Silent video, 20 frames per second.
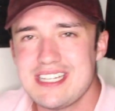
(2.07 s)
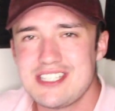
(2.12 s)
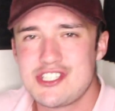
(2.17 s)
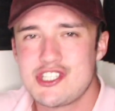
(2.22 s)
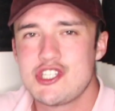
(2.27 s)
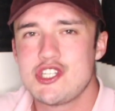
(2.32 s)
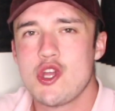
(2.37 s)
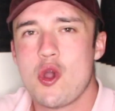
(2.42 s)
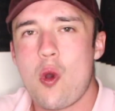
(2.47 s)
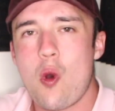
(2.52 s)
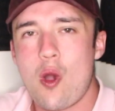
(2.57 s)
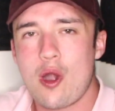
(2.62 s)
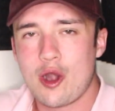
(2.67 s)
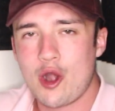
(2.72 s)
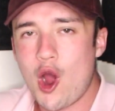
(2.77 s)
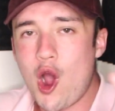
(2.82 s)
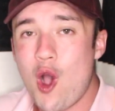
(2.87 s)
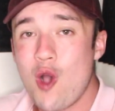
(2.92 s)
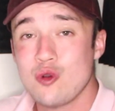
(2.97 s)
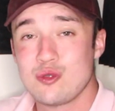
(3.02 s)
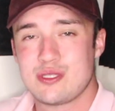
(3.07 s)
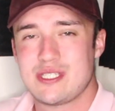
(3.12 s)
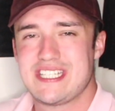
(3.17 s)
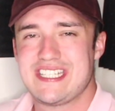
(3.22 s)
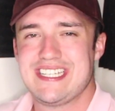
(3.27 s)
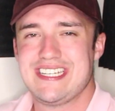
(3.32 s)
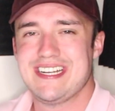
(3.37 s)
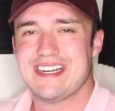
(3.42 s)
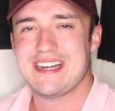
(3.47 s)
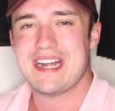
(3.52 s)
It's your
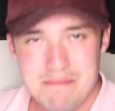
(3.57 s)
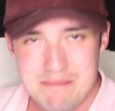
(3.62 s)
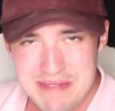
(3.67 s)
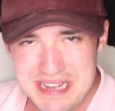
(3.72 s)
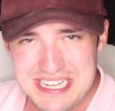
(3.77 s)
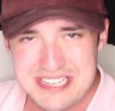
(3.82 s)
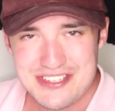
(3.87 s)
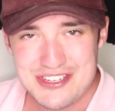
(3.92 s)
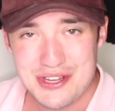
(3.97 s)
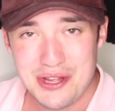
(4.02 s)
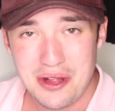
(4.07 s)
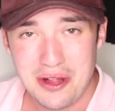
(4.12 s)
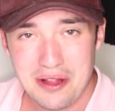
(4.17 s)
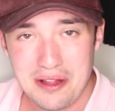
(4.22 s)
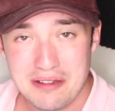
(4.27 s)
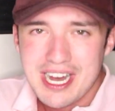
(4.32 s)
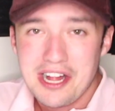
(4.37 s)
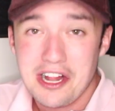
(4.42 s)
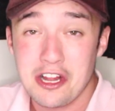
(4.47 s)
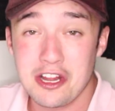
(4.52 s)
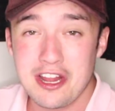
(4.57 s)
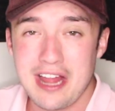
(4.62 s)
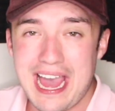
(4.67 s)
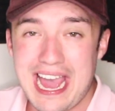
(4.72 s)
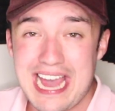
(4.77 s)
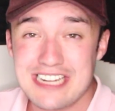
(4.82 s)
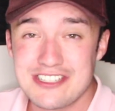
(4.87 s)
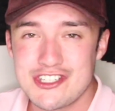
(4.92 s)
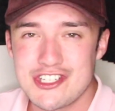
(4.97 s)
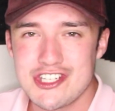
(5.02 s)
host here, Mitchell
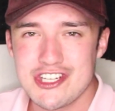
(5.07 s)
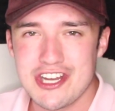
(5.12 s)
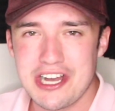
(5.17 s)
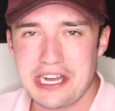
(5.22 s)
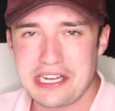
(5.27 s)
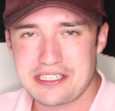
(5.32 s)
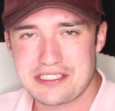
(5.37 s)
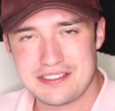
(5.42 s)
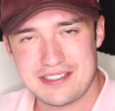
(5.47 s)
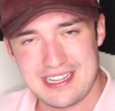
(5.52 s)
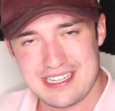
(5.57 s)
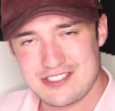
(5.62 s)
Halachuk.